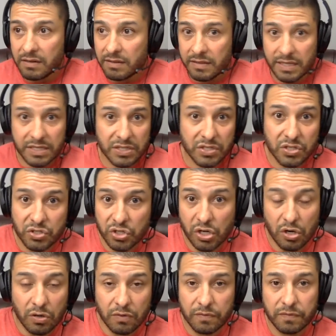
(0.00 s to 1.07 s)
They just
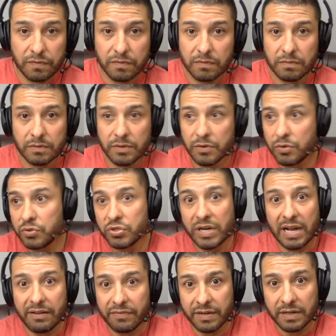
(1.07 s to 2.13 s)
drove through
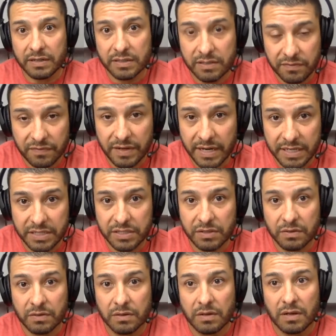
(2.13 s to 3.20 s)
traffic to find
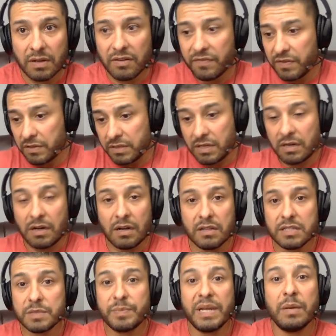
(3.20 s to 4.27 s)
you, filled out all
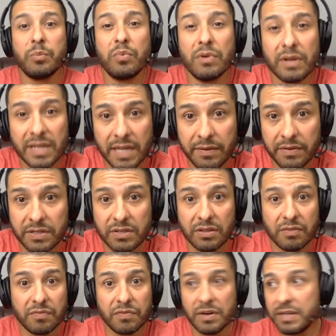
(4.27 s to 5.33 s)
this paperwork, gave it to
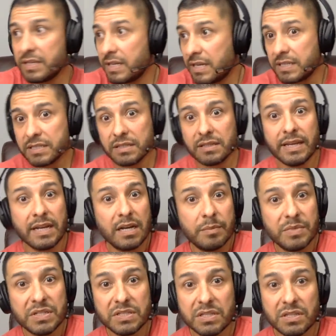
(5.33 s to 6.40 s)
the front desk. They
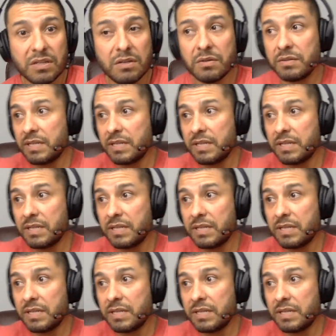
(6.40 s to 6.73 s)
come to see you, you're